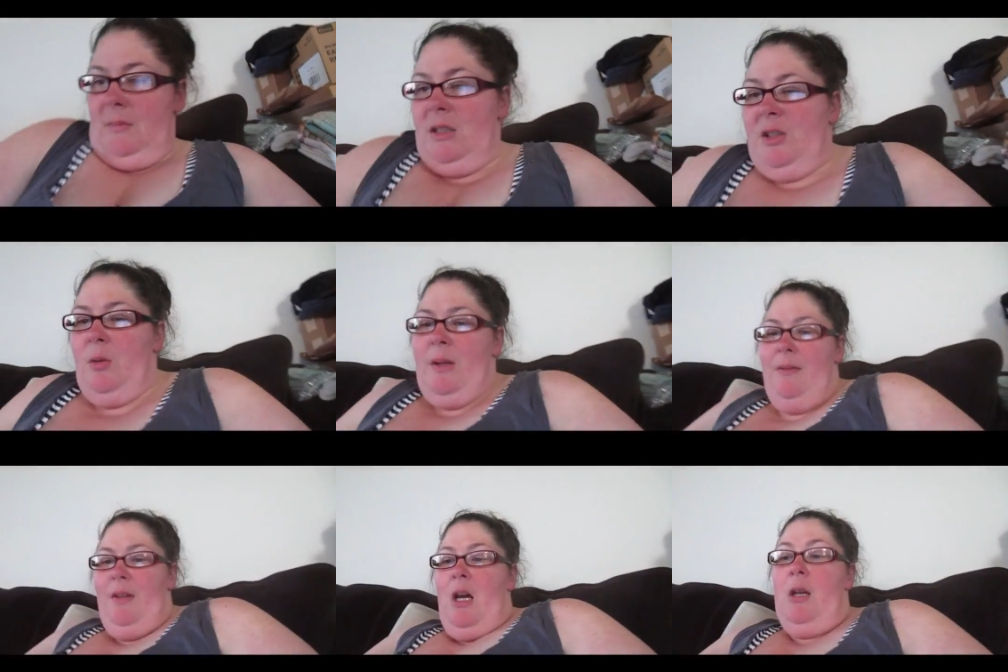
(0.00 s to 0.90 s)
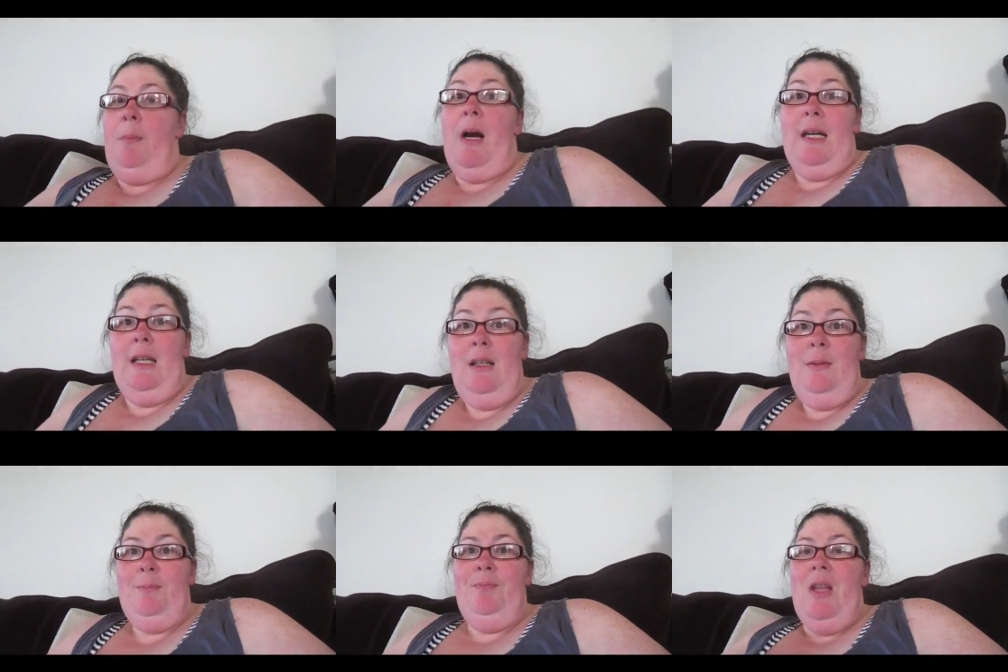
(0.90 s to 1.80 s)
So even on mine,
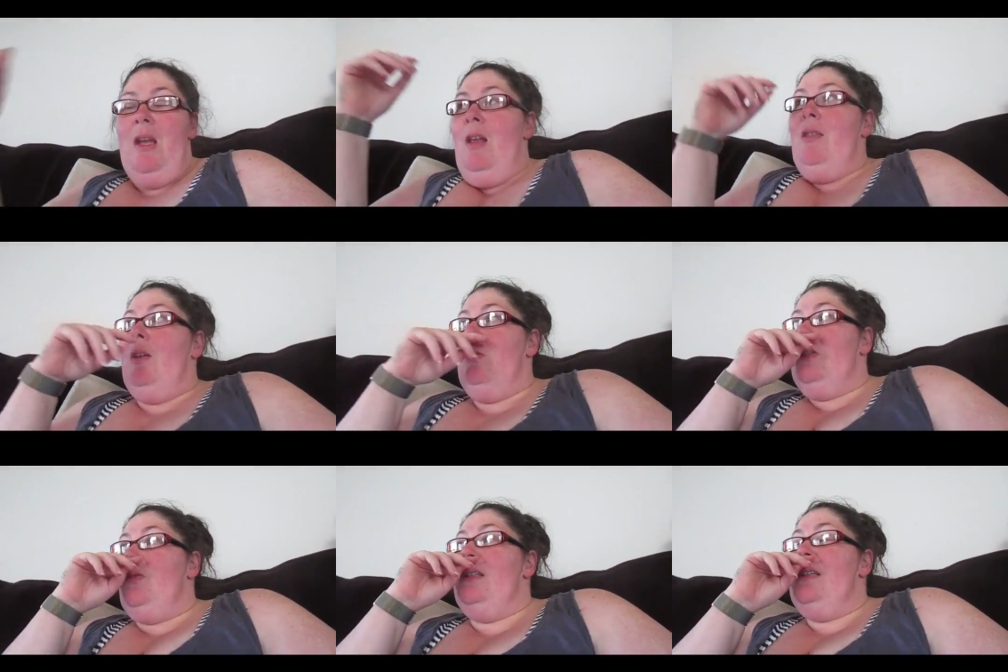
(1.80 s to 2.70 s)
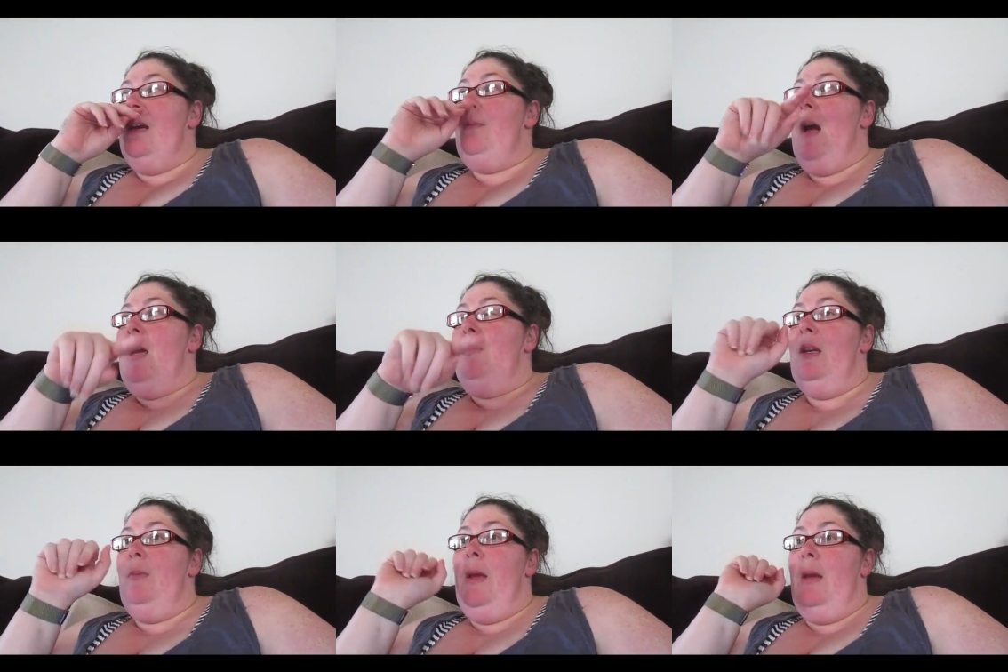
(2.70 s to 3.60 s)
there was one time I
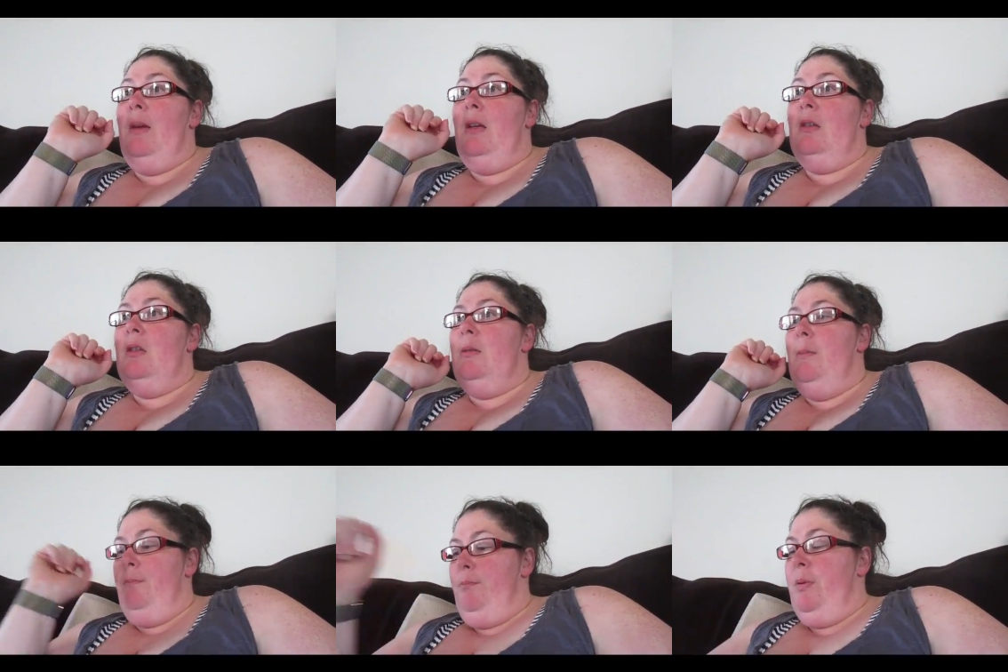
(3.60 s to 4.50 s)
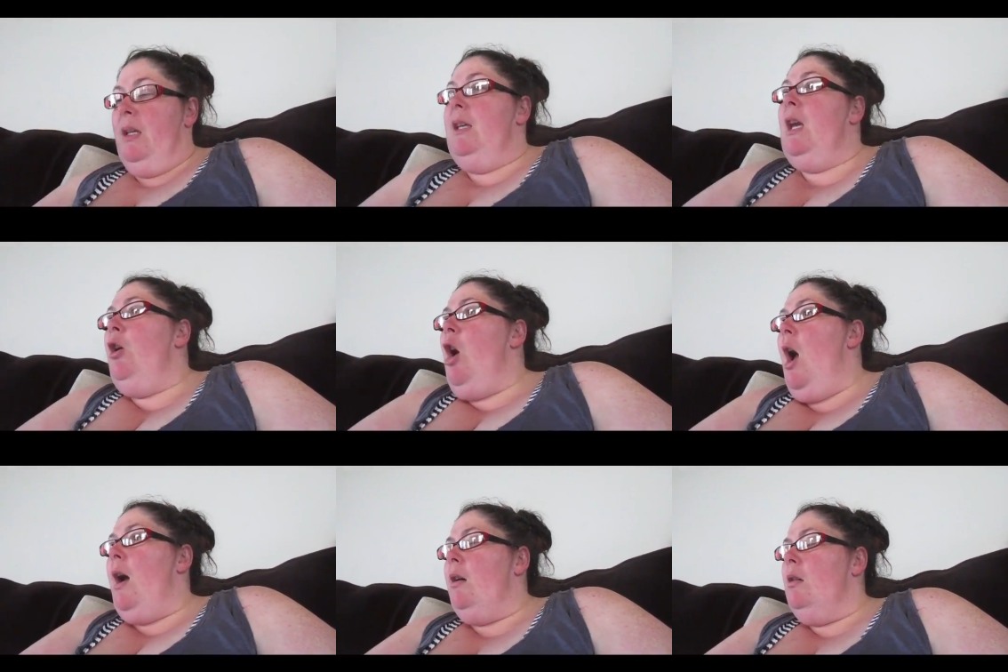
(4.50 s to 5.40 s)
made a payment. Bagheera!